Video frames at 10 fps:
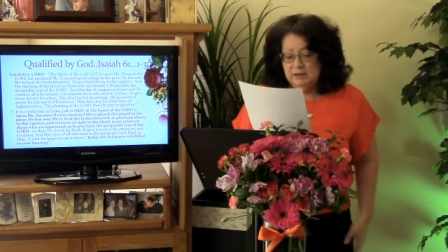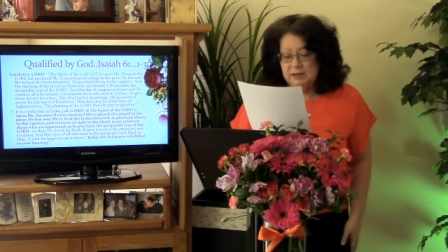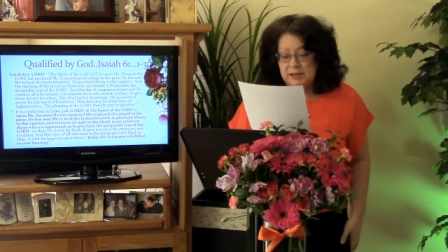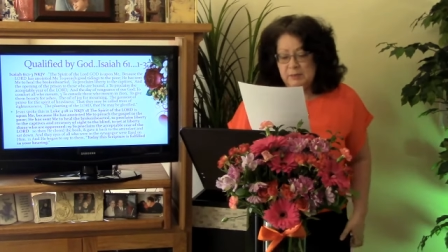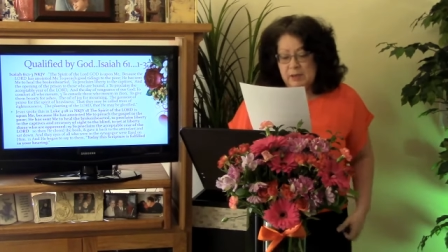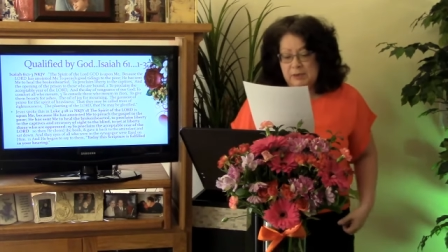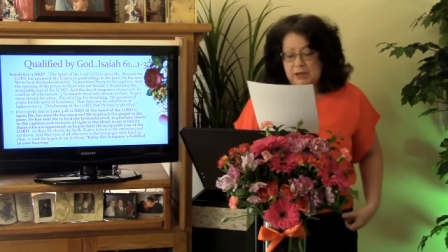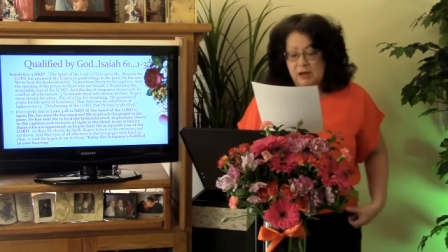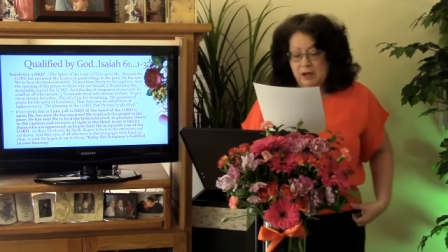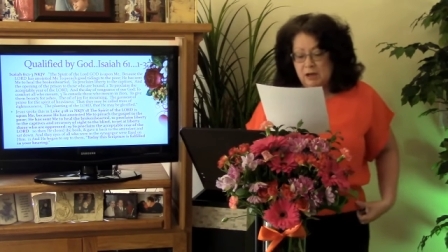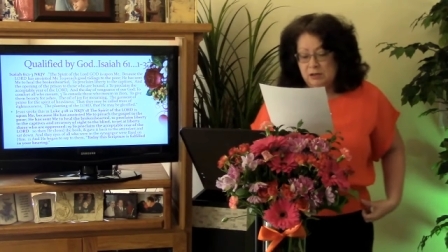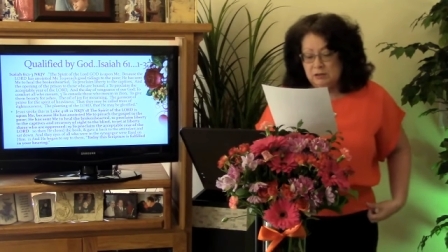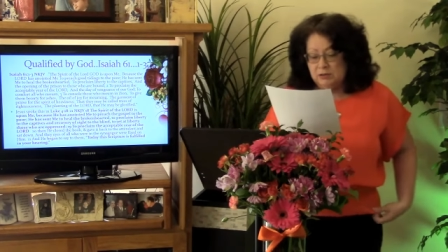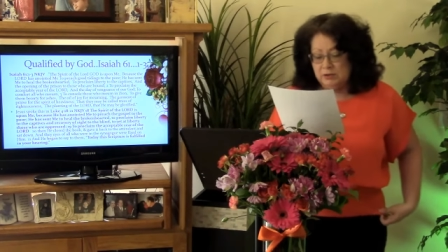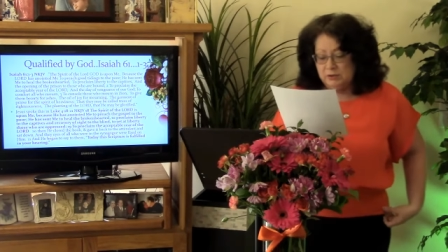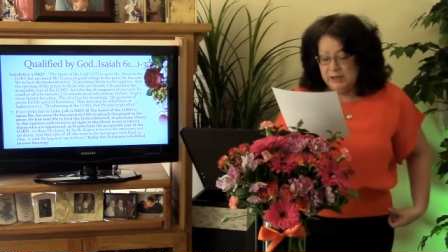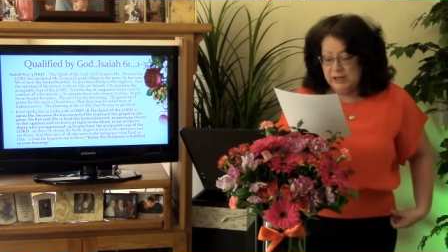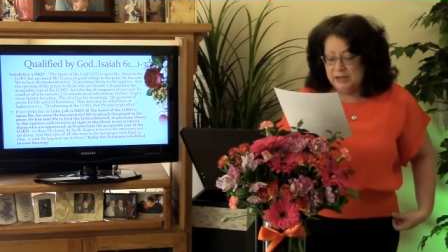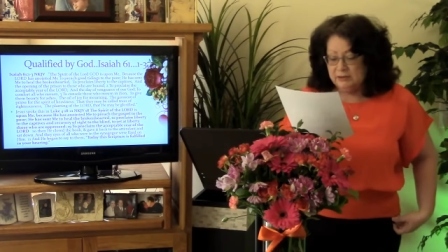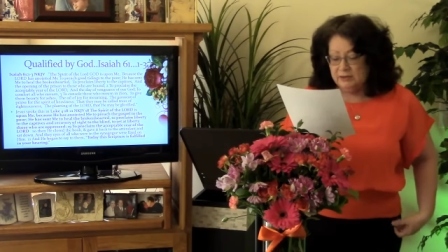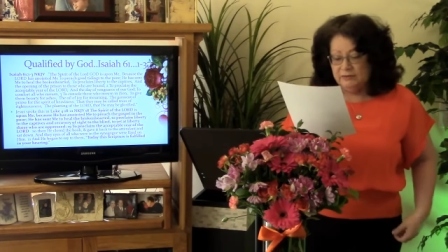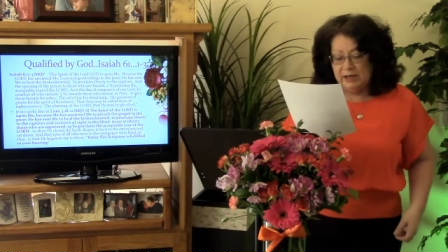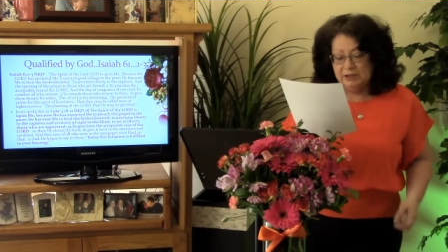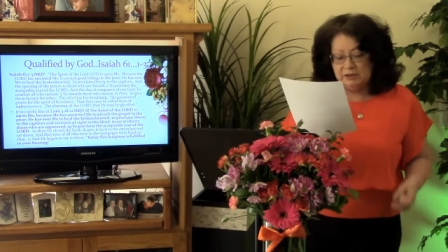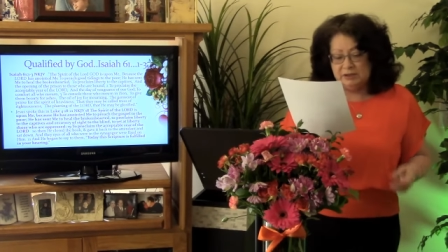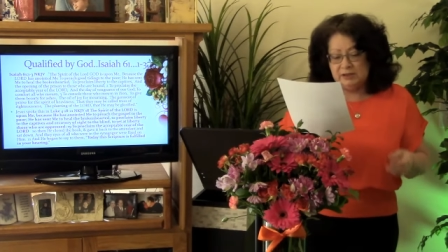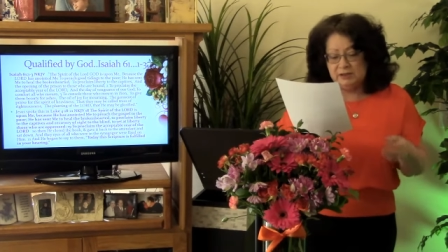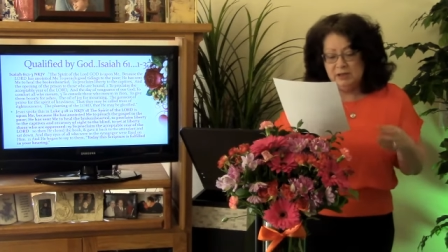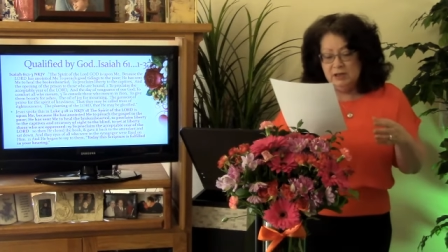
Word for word: that they may be called the trees of righteousness